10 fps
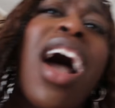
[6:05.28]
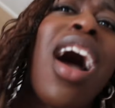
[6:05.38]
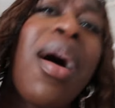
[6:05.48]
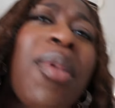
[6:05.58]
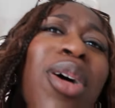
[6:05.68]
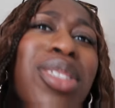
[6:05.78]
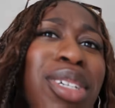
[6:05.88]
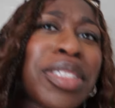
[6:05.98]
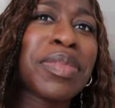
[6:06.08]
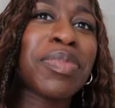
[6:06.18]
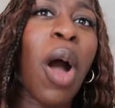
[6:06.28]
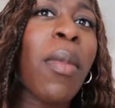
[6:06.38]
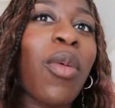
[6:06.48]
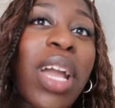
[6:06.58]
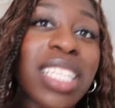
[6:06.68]
Um, also, on
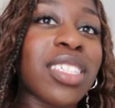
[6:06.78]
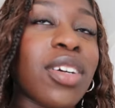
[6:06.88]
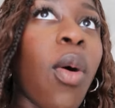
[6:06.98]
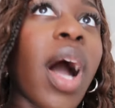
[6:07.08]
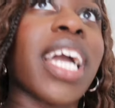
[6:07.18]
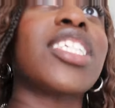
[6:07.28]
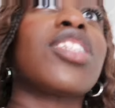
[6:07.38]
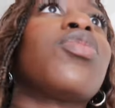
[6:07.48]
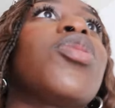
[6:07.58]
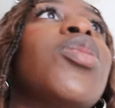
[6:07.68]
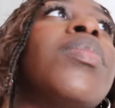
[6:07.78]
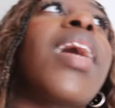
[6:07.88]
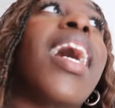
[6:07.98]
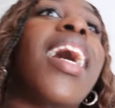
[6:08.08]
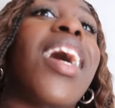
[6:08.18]
my way to walking to the room,